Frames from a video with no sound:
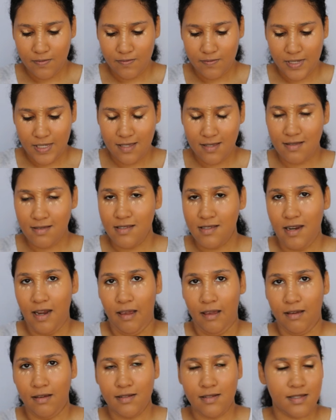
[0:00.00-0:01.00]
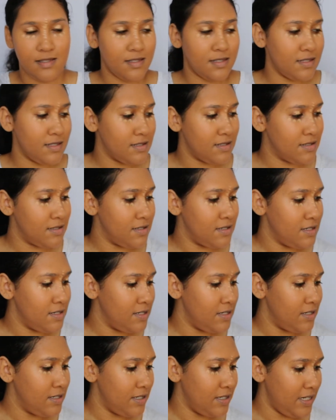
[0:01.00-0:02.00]
mistakes
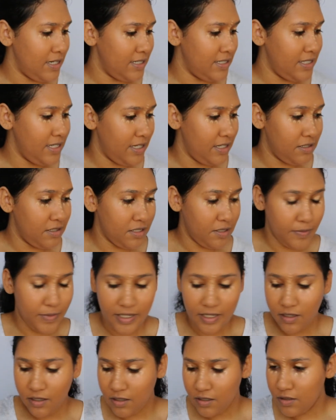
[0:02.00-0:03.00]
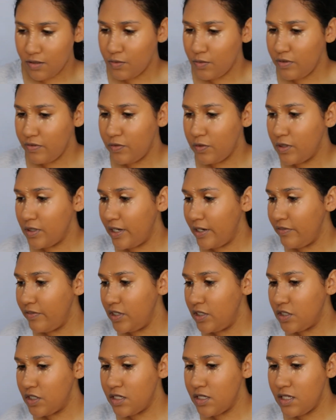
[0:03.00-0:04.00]
I tend to make with full
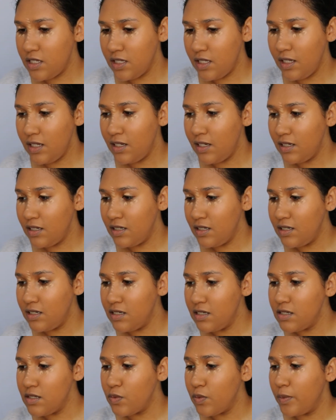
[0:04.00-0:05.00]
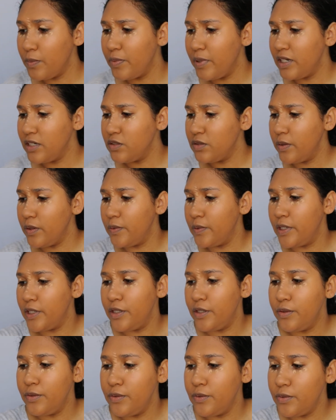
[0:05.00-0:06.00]
coverage concealers. What brush do I want
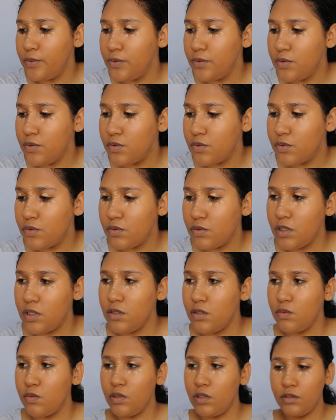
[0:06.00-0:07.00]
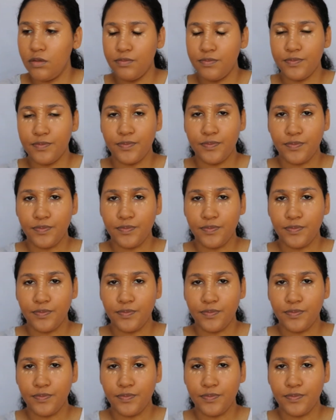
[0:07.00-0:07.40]
to use? This one.